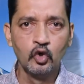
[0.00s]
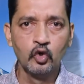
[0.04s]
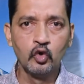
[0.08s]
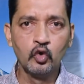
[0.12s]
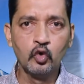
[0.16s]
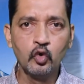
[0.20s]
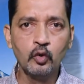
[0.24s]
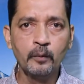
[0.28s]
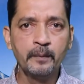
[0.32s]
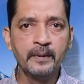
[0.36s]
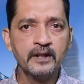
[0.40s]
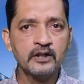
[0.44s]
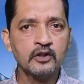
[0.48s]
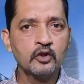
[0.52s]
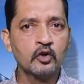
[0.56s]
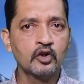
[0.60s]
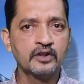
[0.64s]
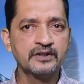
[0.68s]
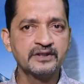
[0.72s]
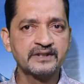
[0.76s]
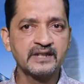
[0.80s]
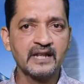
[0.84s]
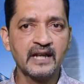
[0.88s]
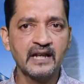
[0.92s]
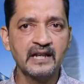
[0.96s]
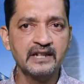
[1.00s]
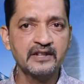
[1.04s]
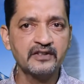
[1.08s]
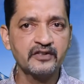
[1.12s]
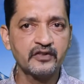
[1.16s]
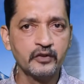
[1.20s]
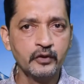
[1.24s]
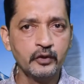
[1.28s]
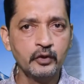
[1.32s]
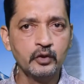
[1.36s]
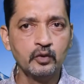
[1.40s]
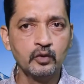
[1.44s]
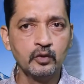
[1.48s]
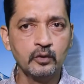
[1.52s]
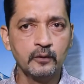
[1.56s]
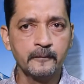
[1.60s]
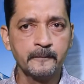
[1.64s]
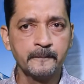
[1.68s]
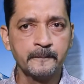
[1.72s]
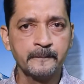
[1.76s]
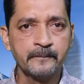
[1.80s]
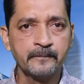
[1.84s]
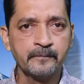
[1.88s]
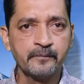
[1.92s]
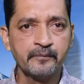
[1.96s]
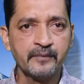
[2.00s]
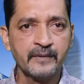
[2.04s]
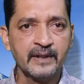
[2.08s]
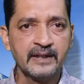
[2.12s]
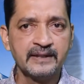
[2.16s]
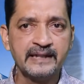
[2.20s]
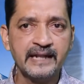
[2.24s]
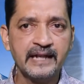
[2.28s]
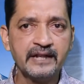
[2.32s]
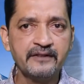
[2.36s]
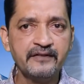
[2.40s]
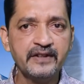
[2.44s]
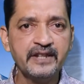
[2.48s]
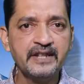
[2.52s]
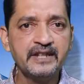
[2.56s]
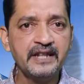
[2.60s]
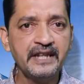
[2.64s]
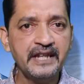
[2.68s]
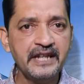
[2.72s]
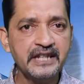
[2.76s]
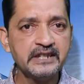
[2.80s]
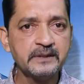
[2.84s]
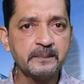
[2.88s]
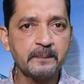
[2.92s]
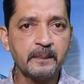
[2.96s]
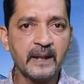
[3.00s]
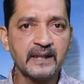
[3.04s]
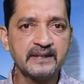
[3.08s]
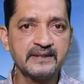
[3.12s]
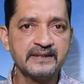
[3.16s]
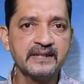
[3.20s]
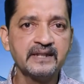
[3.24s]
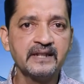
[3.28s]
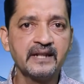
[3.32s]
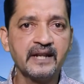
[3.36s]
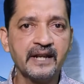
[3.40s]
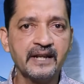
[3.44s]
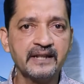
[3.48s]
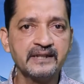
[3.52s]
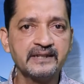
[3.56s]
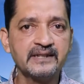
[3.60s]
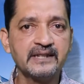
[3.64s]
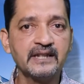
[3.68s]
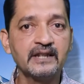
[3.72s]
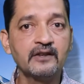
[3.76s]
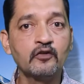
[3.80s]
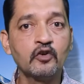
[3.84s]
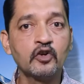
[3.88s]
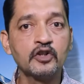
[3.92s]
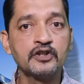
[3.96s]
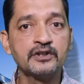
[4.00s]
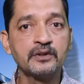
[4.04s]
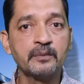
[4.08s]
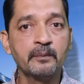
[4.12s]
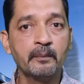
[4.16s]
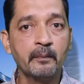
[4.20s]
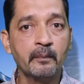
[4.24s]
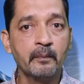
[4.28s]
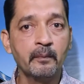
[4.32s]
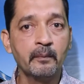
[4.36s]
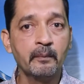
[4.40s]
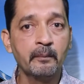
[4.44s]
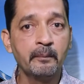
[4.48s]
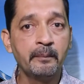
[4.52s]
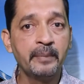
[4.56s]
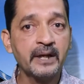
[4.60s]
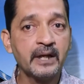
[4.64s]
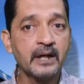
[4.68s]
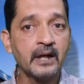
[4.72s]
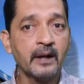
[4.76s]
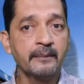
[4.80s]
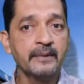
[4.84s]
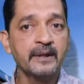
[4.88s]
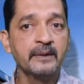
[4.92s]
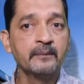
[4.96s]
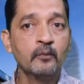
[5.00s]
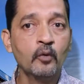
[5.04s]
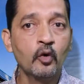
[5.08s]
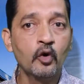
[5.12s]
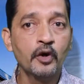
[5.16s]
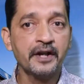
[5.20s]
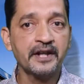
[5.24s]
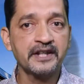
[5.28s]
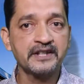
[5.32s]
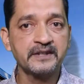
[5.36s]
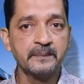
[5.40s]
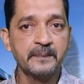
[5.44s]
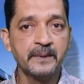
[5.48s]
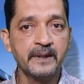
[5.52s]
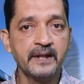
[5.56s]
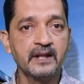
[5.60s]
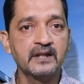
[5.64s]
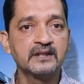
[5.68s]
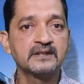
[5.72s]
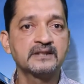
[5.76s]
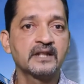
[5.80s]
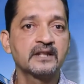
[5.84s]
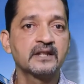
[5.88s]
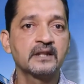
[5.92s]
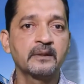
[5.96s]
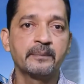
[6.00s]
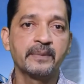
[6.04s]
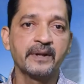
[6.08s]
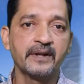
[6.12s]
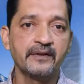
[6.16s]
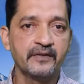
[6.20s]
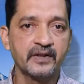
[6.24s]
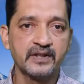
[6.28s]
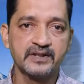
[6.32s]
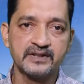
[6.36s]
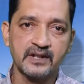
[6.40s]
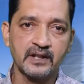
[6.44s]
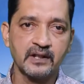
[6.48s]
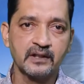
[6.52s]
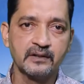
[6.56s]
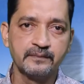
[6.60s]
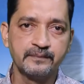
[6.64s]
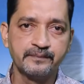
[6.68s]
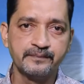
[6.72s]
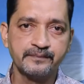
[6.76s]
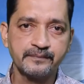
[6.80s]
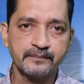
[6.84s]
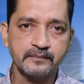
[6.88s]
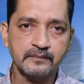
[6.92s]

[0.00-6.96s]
Ruben Gonzalez knew that with each passing race he was becoming more experienced than the previous run.